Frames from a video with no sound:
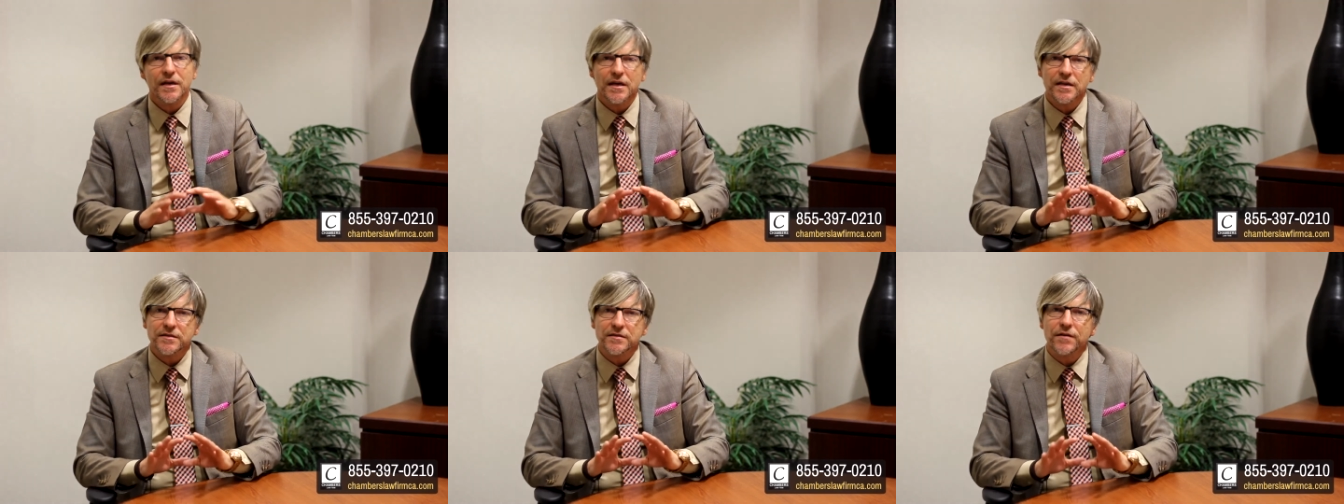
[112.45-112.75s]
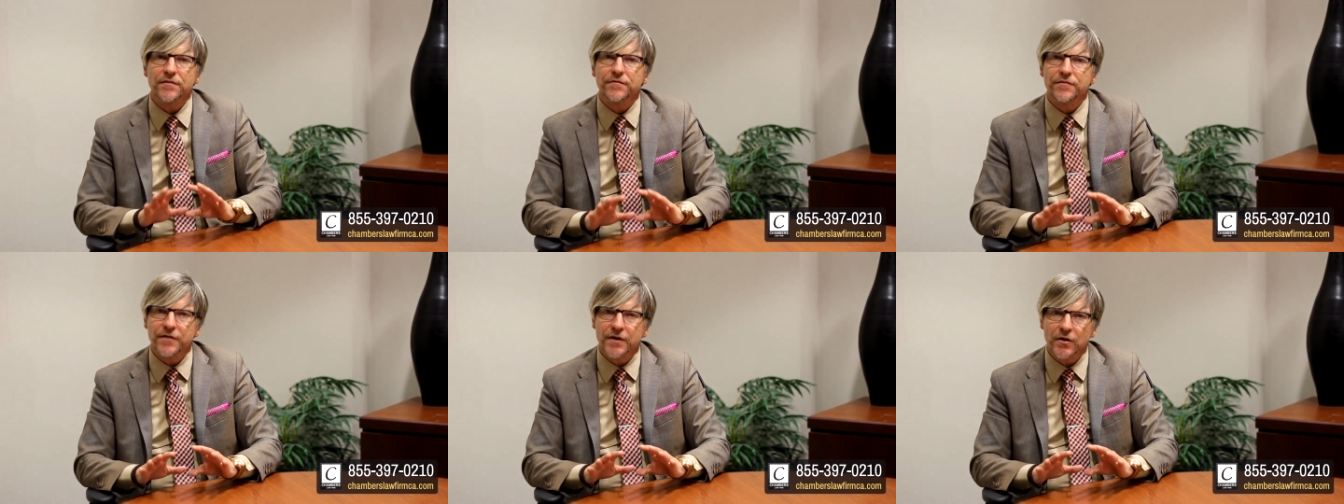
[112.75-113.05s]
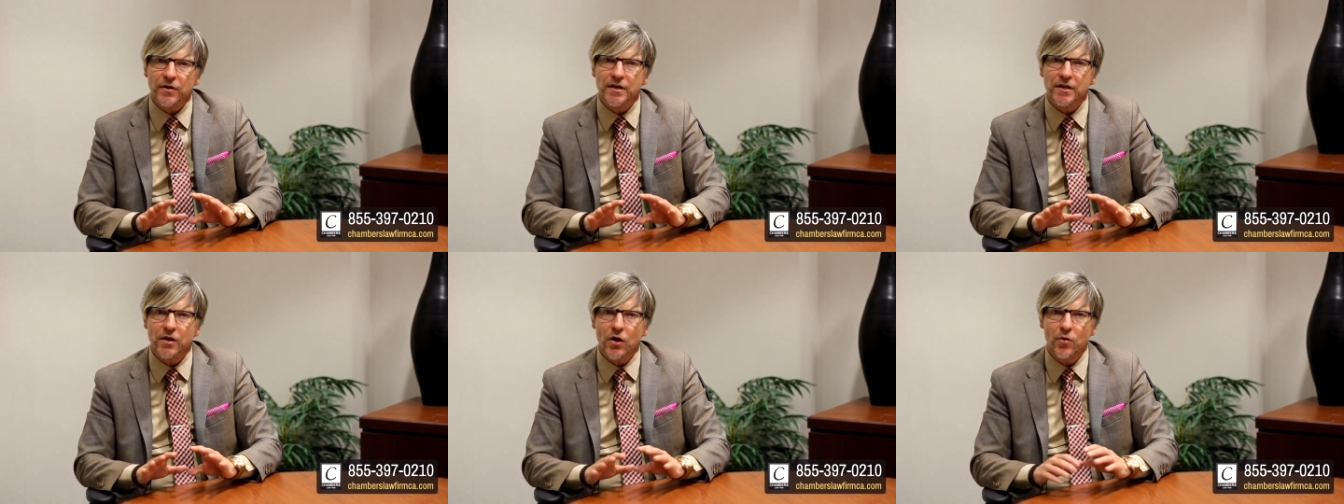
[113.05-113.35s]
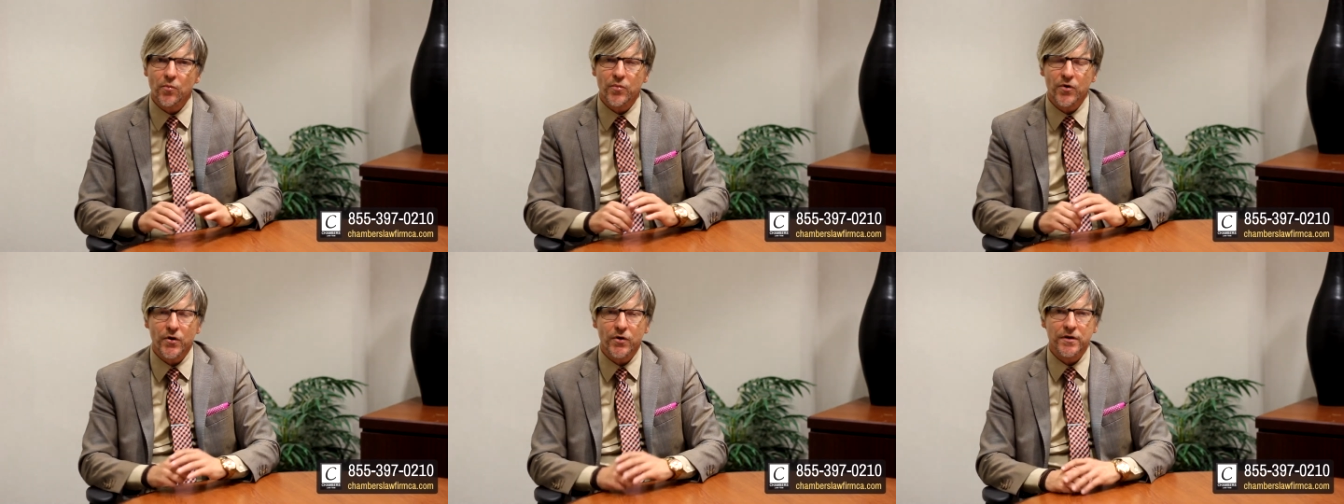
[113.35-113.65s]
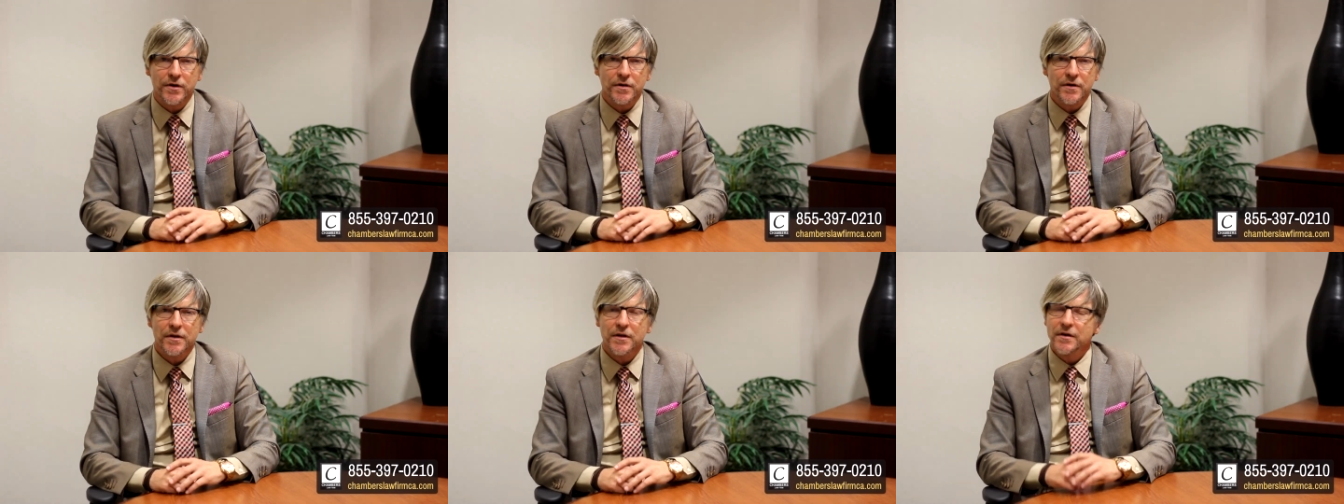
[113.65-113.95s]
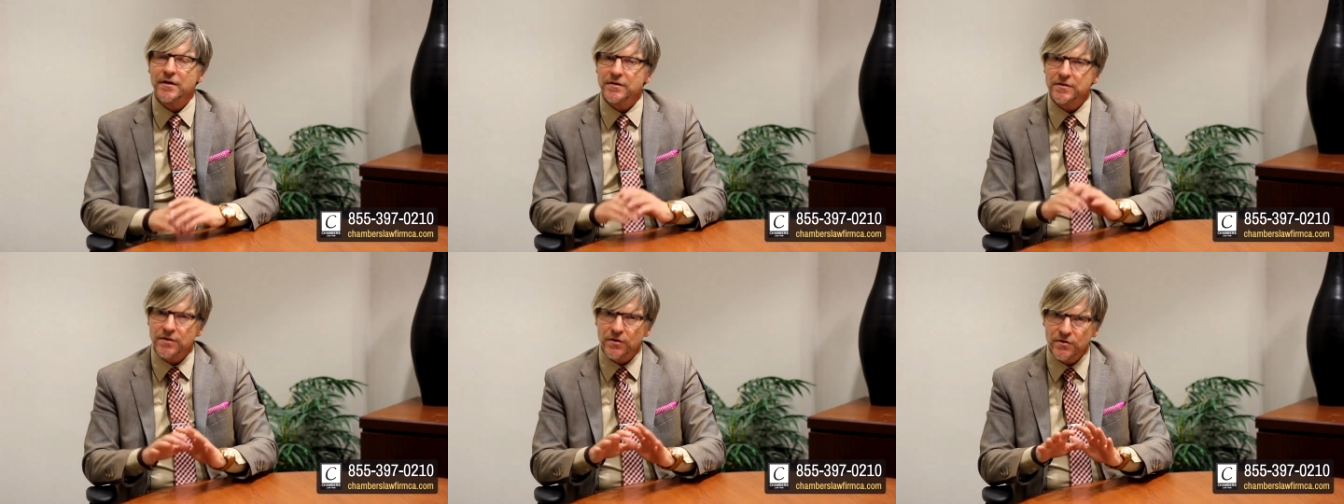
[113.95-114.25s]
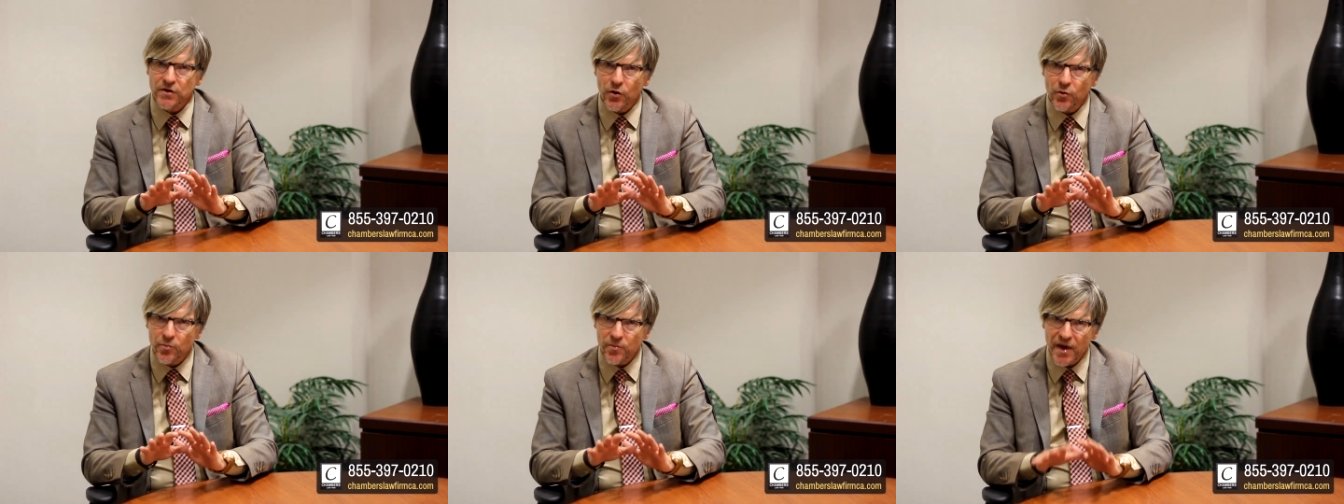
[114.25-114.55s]
It's a very low burden. So
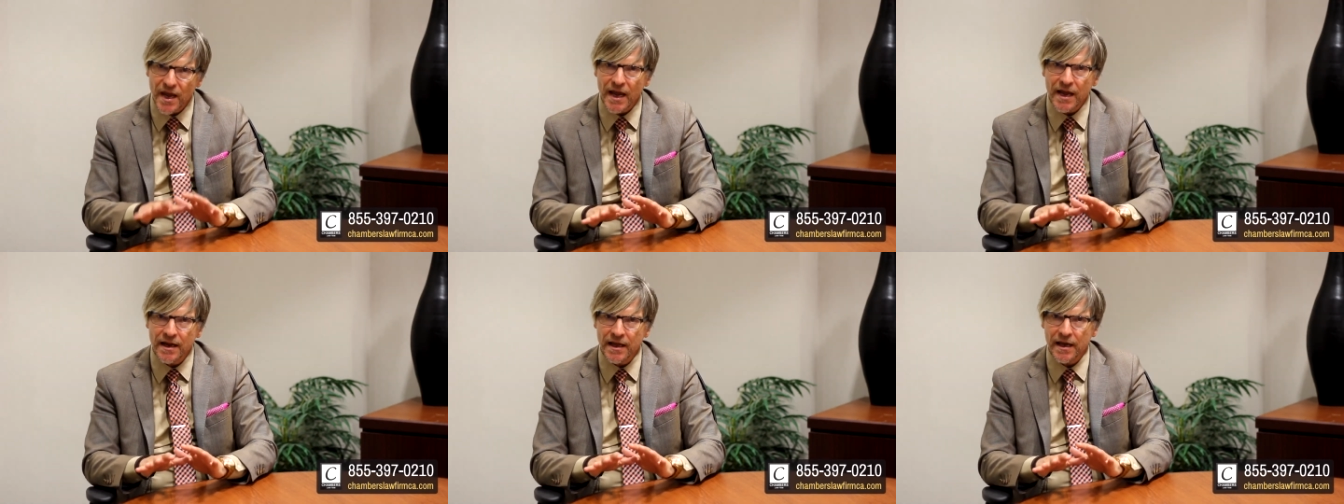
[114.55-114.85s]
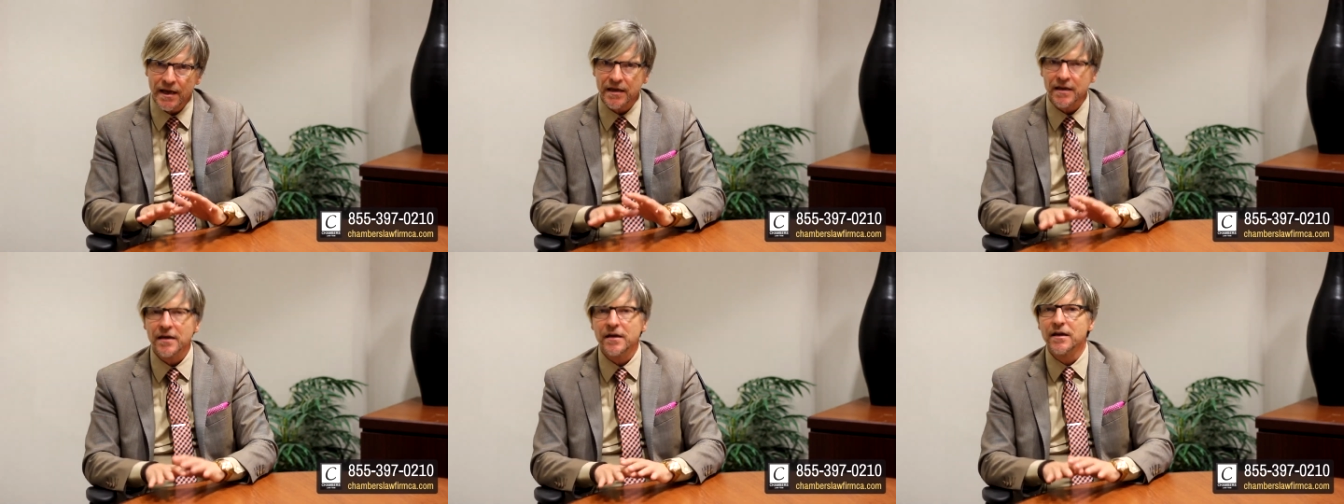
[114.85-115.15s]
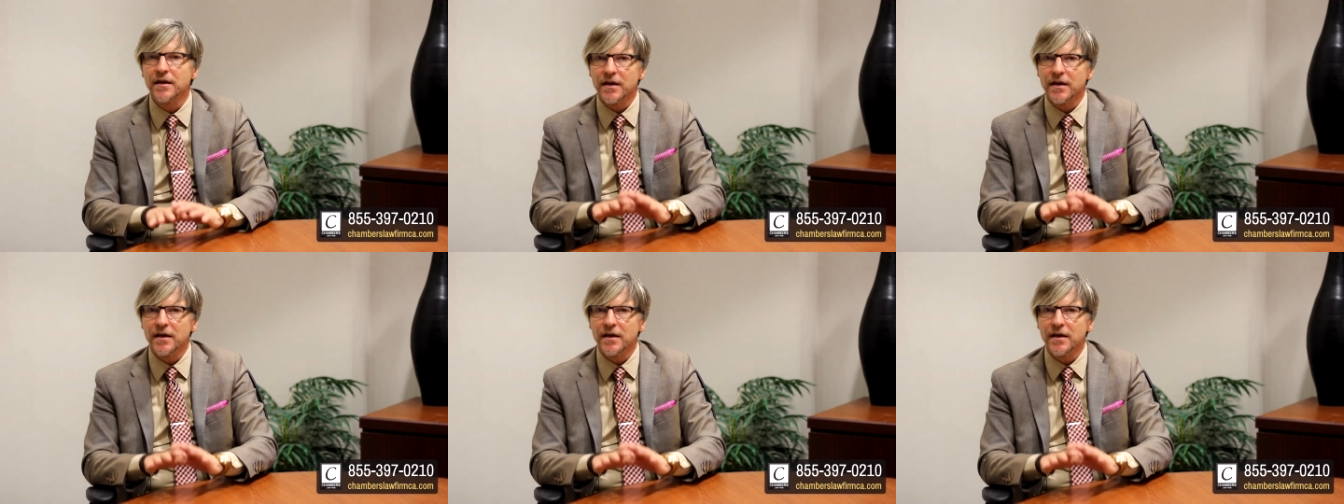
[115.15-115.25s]
don't panic